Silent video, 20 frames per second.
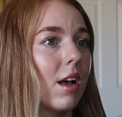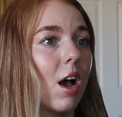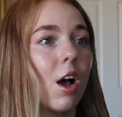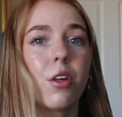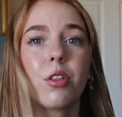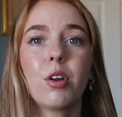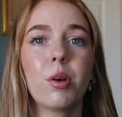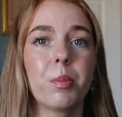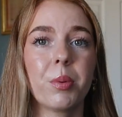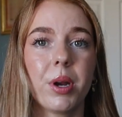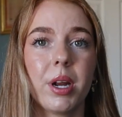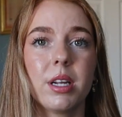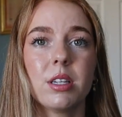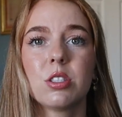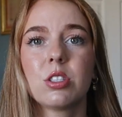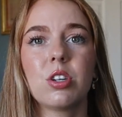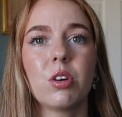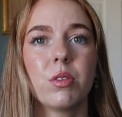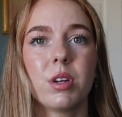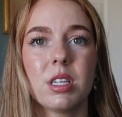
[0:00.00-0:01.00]
other
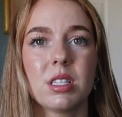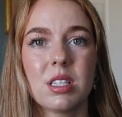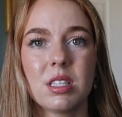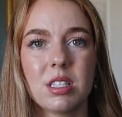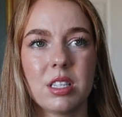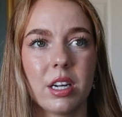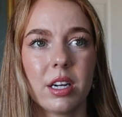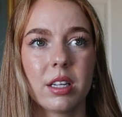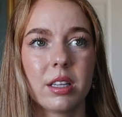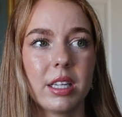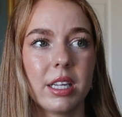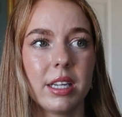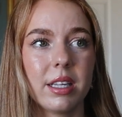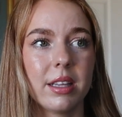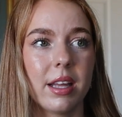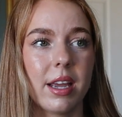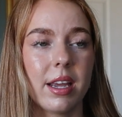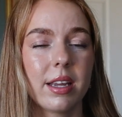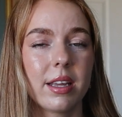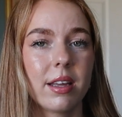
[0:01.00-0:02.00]
brands don't necessarily
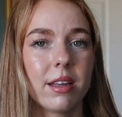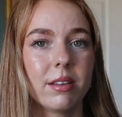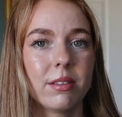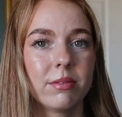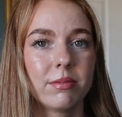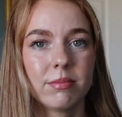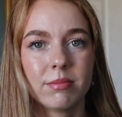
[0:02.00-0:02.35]
like